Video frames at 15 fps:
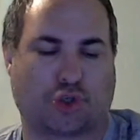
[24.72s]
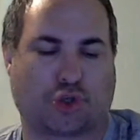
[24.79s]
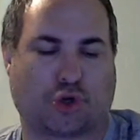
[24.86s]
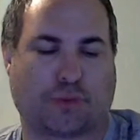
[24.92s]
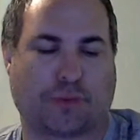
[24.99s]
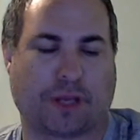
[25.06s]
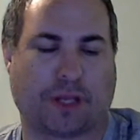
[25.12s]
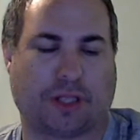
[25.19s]

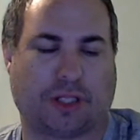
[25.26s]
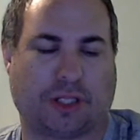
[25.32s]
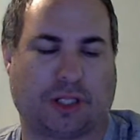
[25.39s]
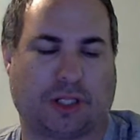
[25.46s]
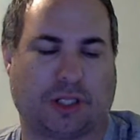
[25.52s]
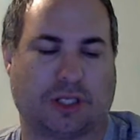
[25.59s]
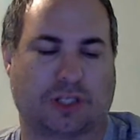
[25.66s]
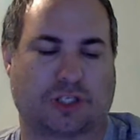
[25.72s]
Shore Pale
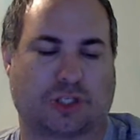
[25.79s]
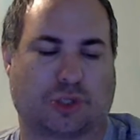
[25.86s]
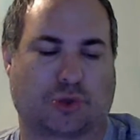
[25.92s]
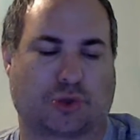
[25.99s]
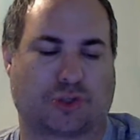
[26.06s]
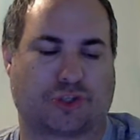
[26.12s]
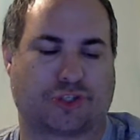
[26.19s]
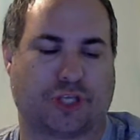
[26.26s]
Ale is a
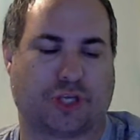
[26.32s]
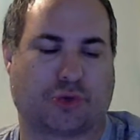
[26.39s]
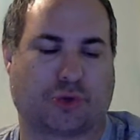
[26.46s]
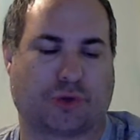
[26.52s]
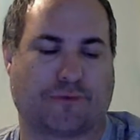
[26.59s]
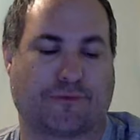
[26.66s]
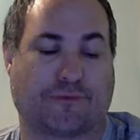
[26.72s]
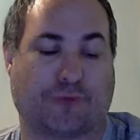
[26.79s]
local
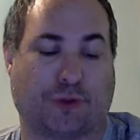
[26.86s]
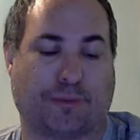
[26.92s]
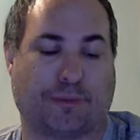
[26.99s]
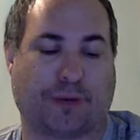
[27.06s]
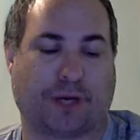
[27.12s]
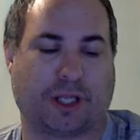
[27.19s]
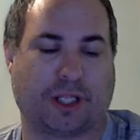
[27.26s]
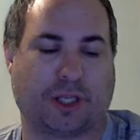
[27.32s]
secret, full
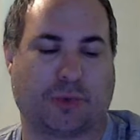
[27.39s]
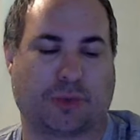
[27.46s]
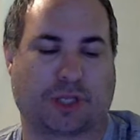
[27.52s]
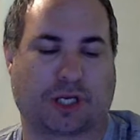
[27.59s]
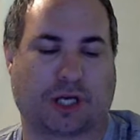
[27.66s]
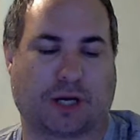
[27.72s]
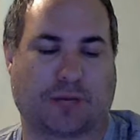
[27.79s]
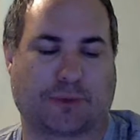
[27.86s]
body with a
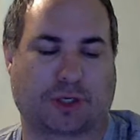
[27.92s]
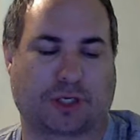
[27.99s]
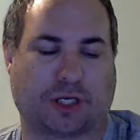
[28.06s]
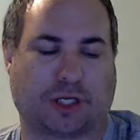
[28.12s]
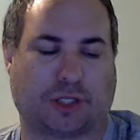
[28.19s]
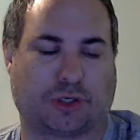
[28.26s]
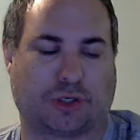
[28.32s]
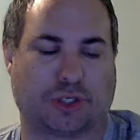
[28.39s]
copper
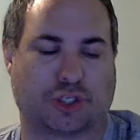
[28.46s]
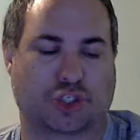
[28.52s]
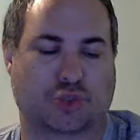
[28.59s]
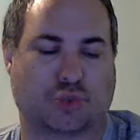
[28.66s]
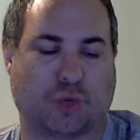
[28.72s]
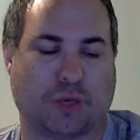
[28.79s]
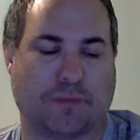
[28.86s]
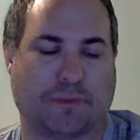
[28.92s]
color and a
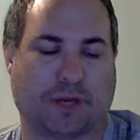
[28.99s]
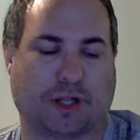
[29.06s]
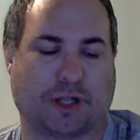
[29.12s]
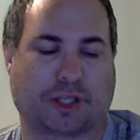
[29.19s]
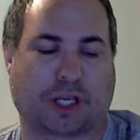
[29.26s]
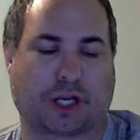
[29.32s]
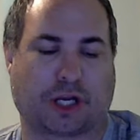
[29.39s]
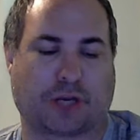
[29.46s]
sweet,
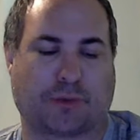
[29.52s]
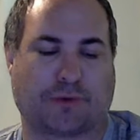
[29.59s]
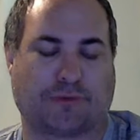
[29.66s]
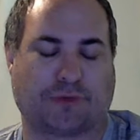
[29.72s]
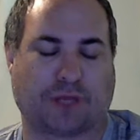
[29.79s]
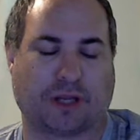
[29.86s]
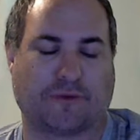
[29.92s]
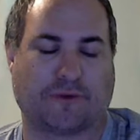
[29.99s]
mild caramel
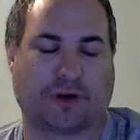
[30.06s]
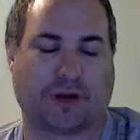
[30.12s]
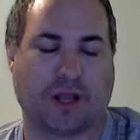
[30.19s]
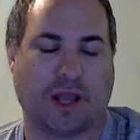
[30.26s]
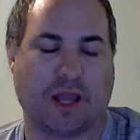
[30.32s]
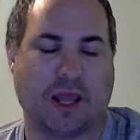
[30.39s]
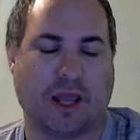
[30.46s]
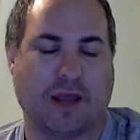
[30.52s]
flavor.
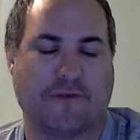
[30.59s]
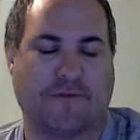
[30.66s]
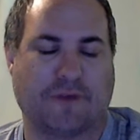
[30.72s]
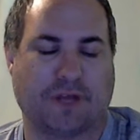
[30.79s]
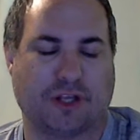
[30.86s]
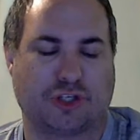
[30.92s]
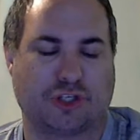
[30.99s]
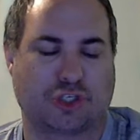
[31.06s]

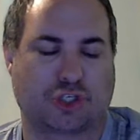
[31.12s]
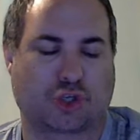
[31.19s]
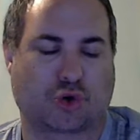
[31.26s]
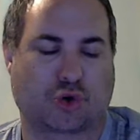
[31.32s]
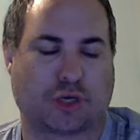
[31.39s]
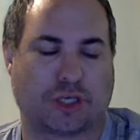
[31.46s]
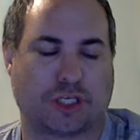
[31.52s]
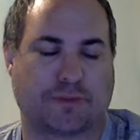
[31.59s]
Finish is
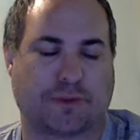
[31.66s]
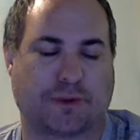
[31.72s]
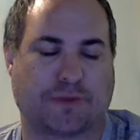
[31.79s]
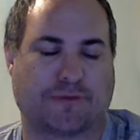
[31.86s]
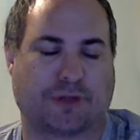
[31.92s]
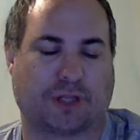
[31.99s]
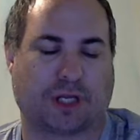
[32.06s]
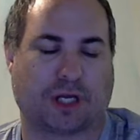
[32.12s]
crisp and
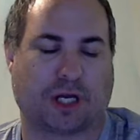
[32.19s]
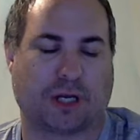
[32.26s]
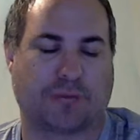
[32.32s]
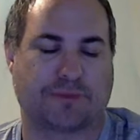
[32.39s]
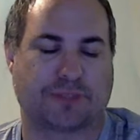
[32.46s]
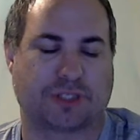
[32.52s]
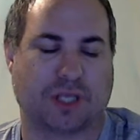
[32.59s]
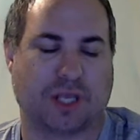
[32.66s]
full of
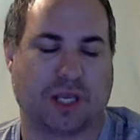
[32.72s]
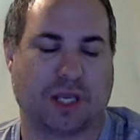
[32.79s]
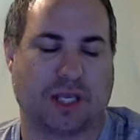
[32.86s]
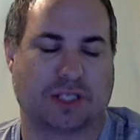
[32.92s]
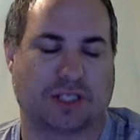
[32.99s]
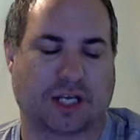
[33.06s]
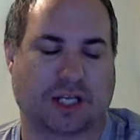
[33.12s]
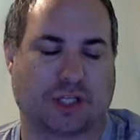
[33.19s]
hops.
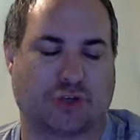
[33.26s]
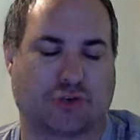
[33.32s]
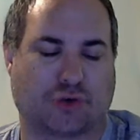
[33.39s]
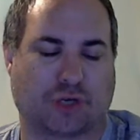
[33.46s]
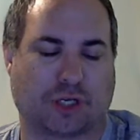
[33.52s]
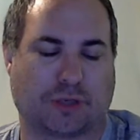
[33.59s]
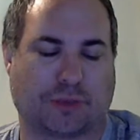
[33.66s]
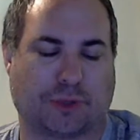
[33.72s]
It's highly
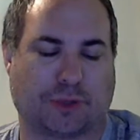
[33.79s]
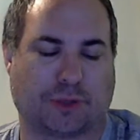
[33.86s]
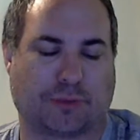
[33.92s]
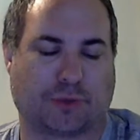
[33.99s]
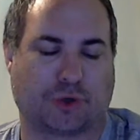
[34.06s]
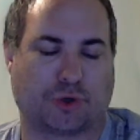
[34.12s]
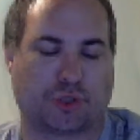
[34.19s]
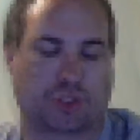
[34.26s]
drinkable,
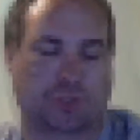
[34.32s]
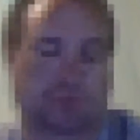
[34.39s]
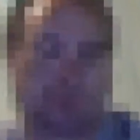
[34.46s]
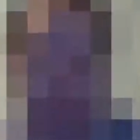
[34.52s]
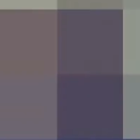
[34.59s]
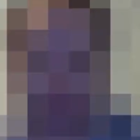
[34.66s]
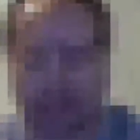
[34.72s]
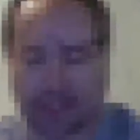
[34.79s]

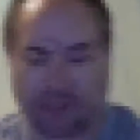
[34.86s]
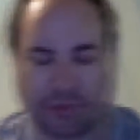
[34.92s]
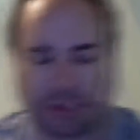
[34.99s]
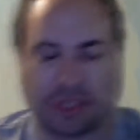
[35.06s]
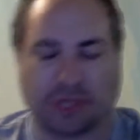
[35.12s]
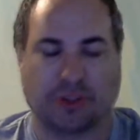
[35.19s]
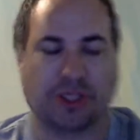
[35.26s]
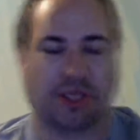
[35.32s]
approachable. Now
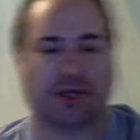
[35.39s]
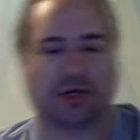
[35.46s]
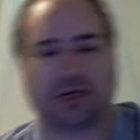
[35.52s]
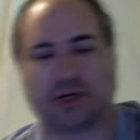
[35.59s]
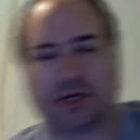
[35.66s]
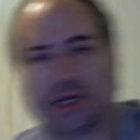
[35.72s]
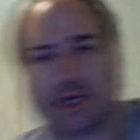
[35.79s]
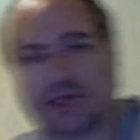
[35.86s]
down
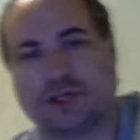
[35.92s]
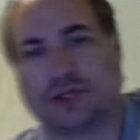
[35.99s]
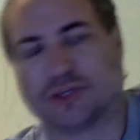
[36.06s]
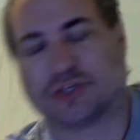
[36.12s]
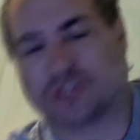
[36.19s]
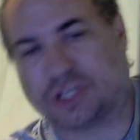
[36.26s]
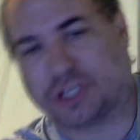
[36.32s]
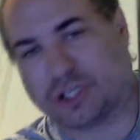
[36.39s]
here,
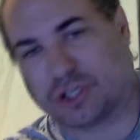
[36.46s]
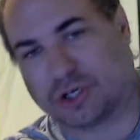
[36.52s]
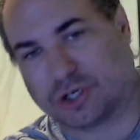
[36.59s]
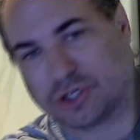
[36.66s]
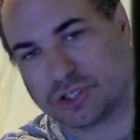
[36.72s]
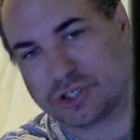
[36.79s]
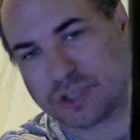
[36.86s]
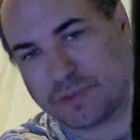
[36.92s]
you'll see
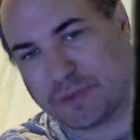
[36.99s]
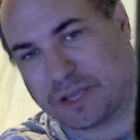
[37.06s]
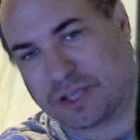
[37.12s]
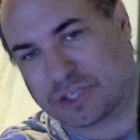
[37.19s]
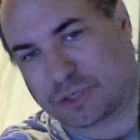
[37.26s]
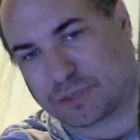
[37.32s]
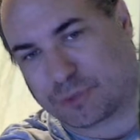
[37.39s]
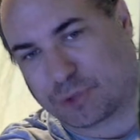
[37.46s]
there's a
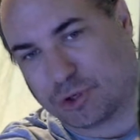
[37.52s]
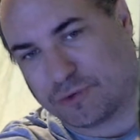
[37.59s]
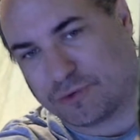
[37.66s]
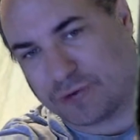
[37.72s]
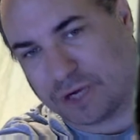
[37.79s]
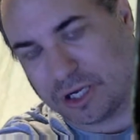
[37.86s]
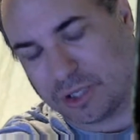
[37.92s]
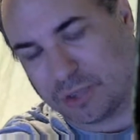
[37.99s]
basic
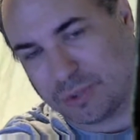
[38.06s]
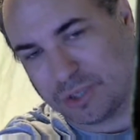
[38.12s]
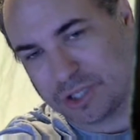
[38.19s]
profile.